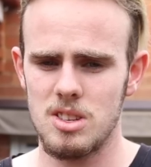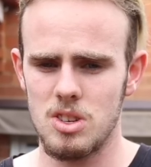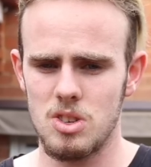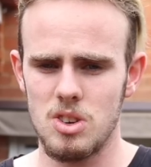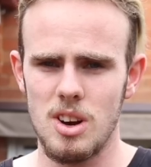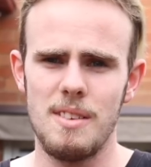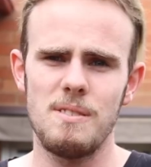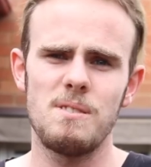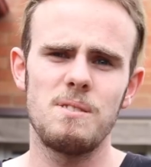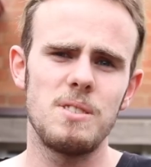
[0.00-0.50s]
to
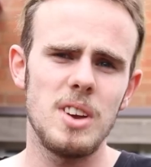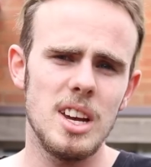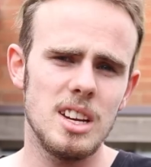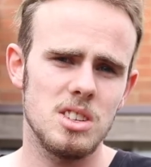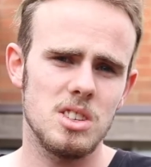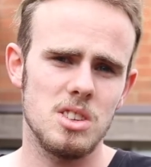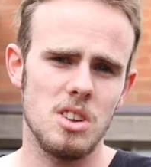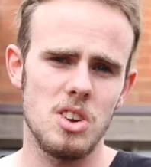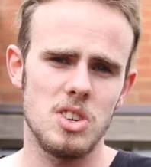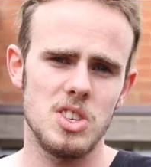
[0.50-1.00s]
try and
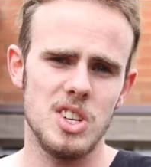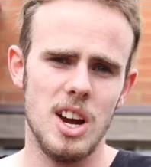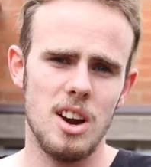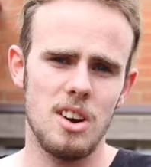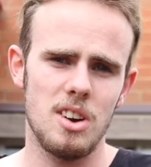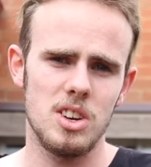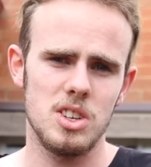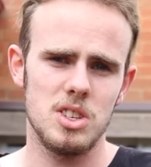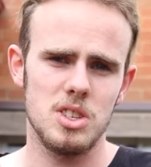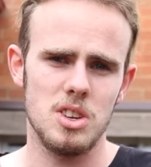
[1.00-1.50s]
fix those
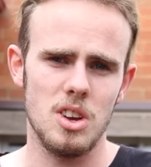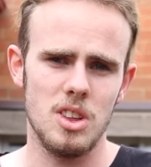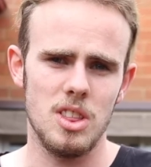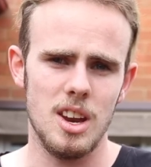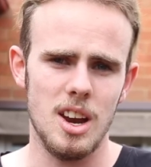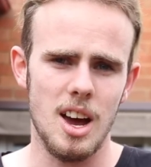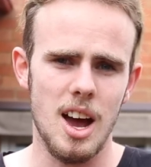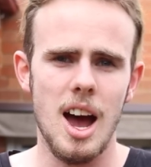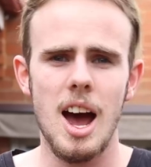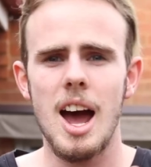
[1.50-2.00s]
errors so
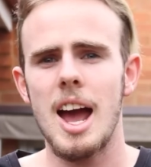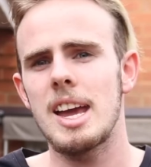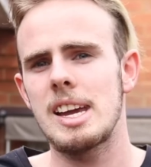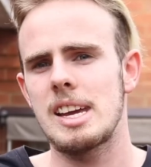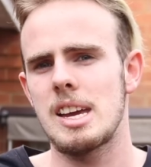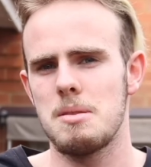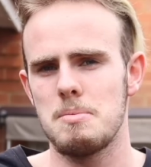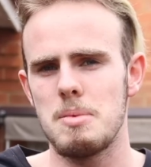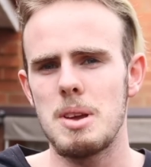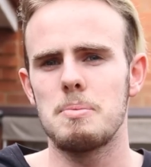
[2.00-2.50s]
that I
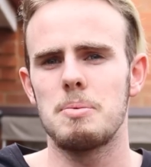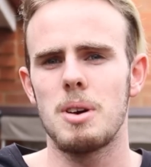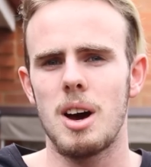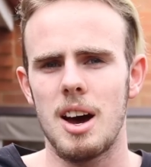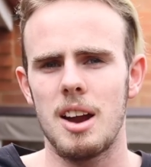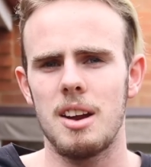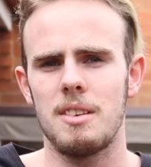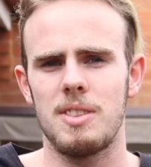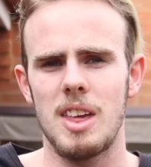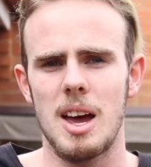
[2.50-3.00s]
can be
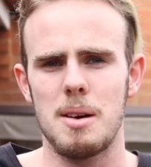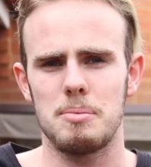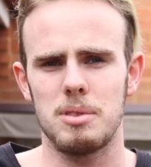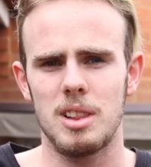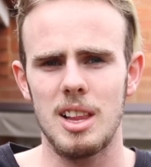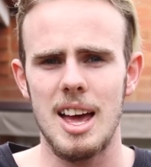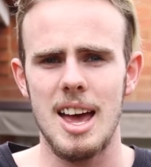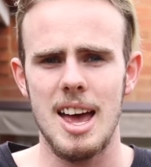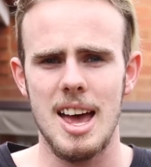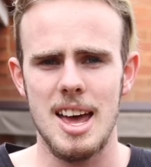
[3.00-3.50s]
part of that
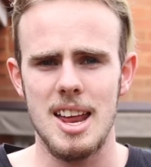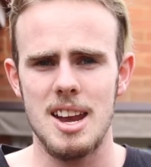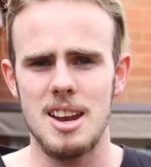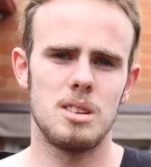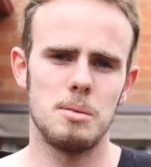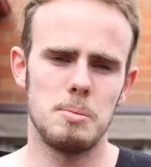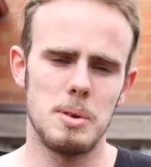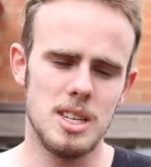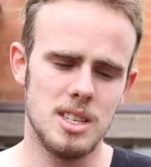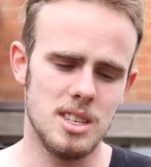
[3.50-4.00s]
plan
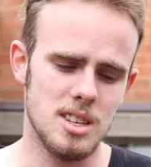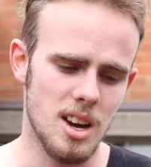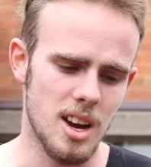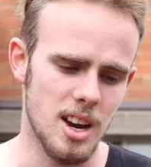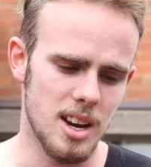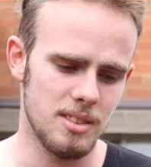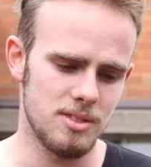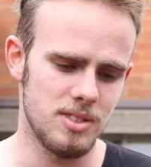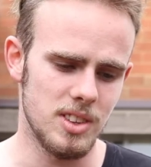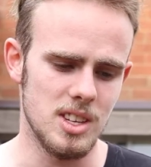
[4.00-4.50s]
to be
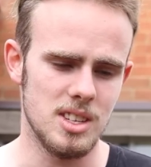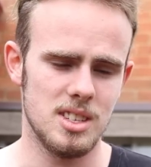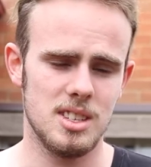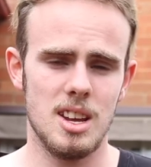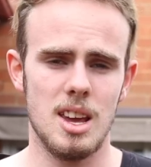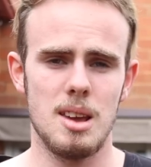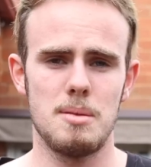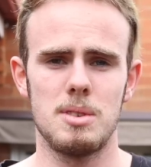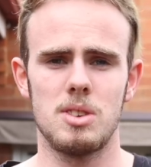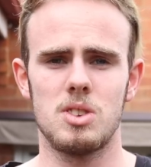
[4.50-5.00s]
starting for this
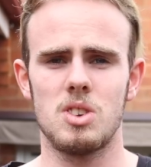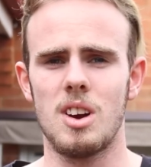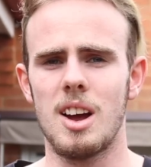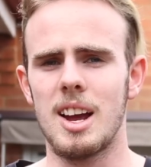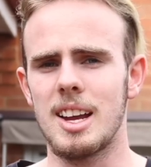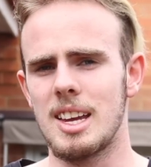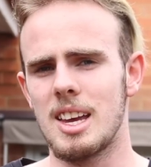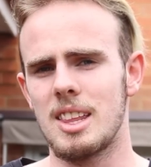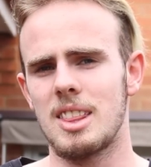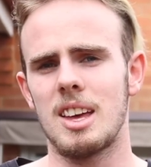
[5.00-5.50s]
team and
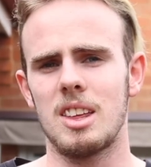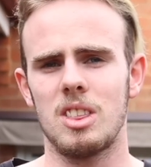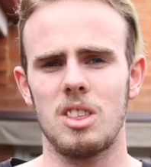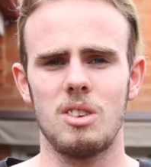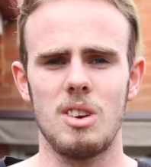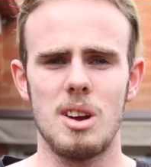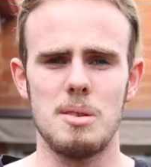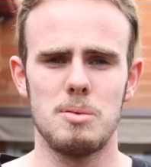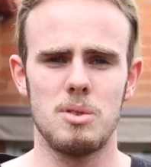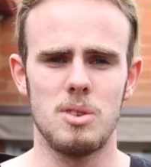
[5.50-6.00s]
try and get that
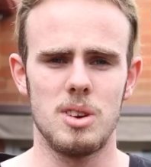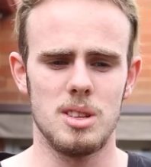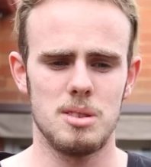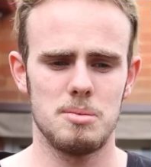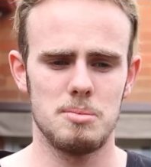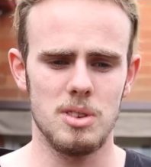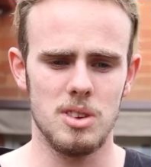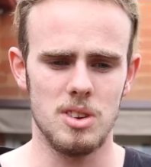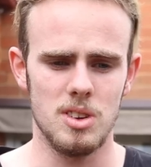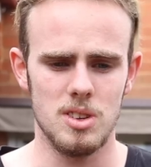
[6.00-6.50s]
3 points,
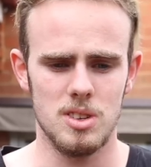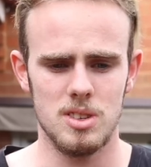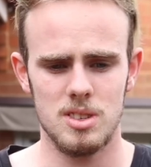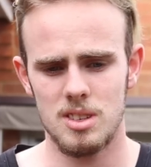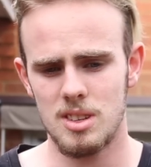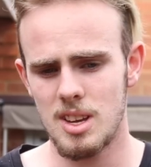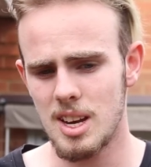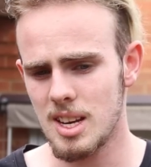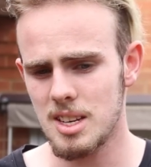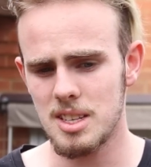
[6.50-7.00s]

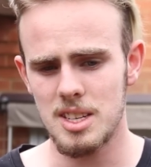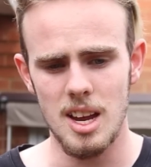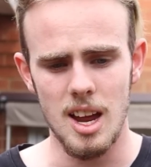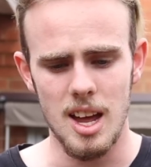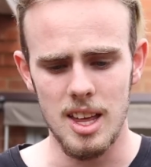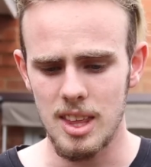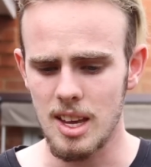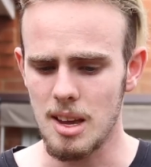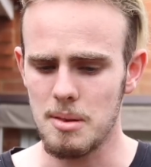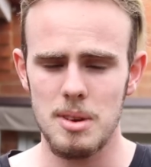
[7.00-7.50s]
because like I said,
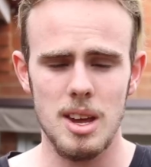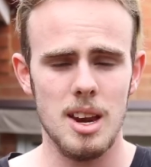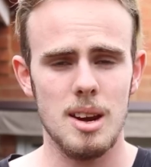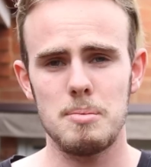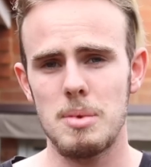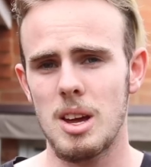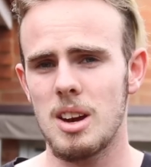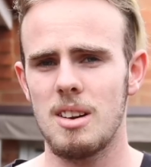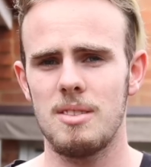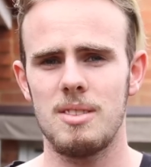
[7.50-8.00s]
I think I'm
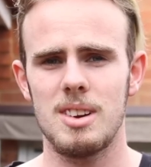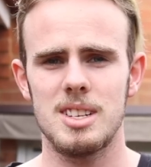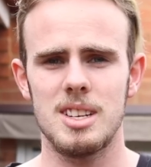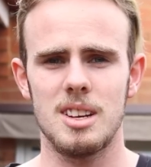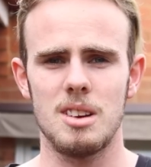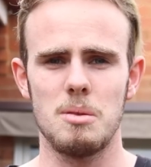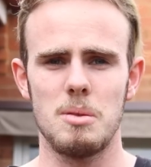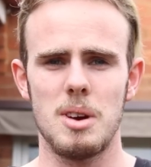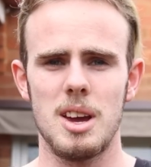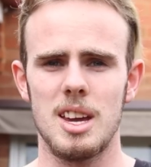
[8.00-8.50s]
getting better every
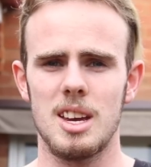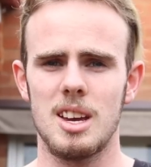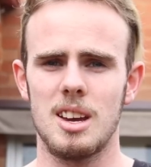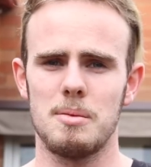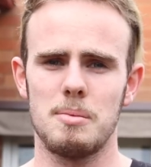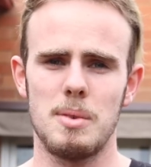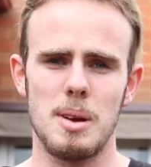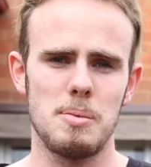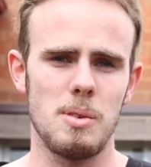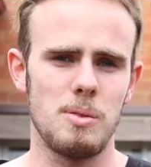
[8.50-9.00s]
single week.
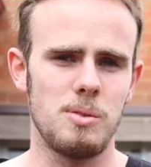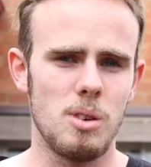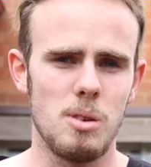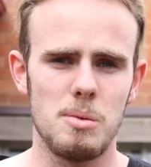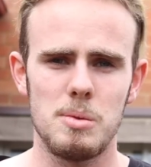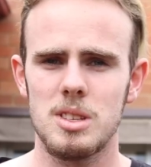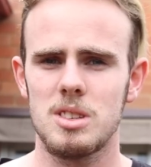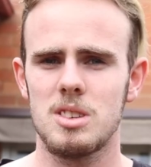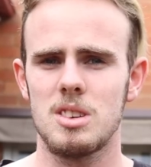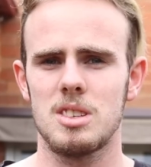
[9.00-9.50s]
My
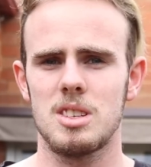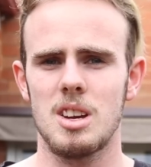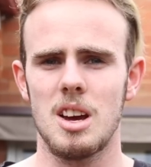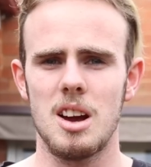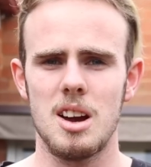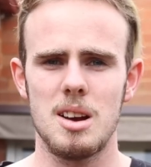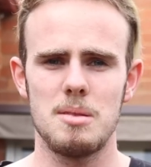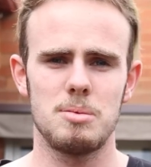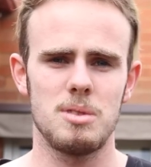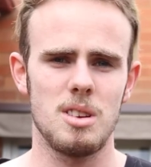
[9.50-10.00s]
performances
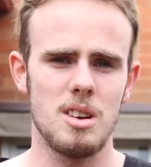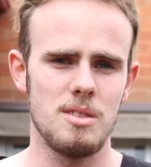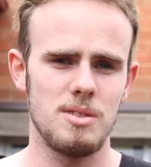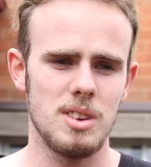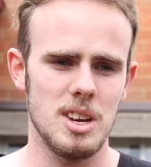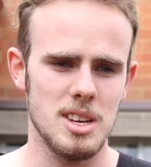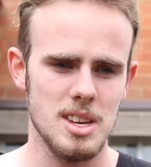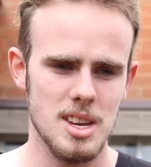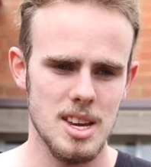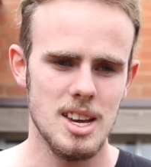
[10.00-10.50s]
are
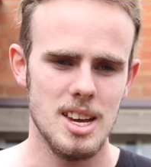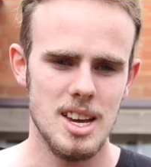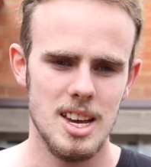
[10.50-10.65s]
improving.